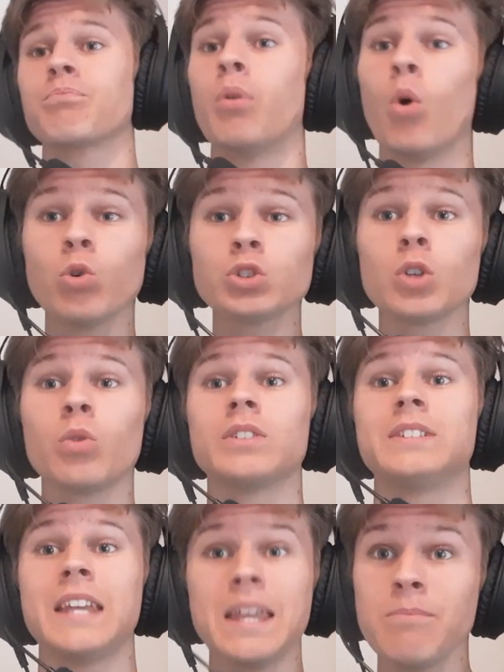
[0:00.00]
But also on
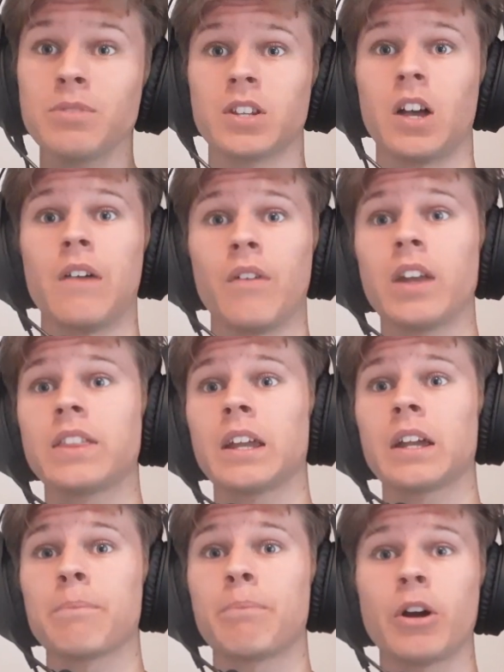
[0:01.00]
Thiem serve, I
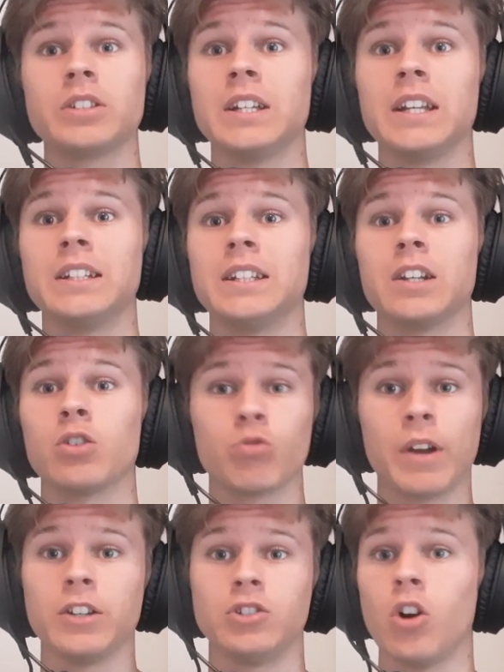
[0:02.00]
think Berrettini did a
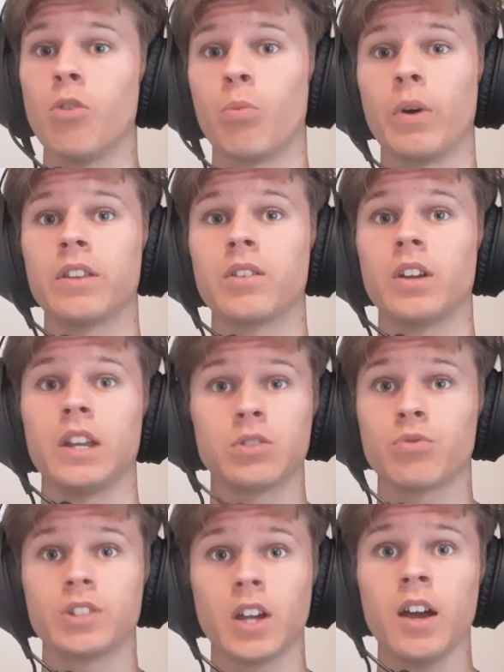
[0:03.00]
great job with
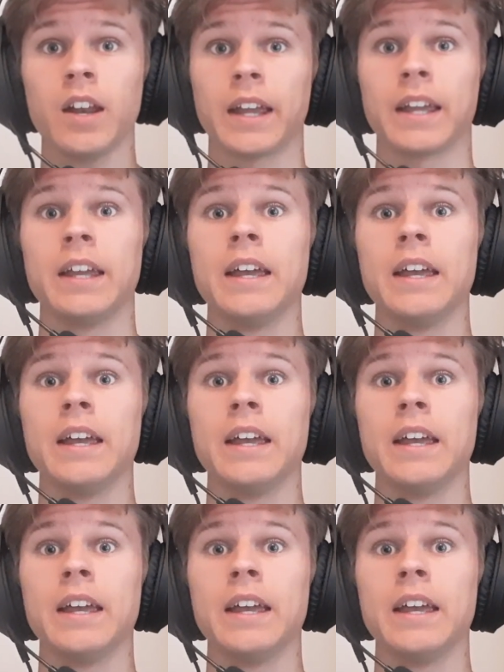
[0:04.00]
his returning.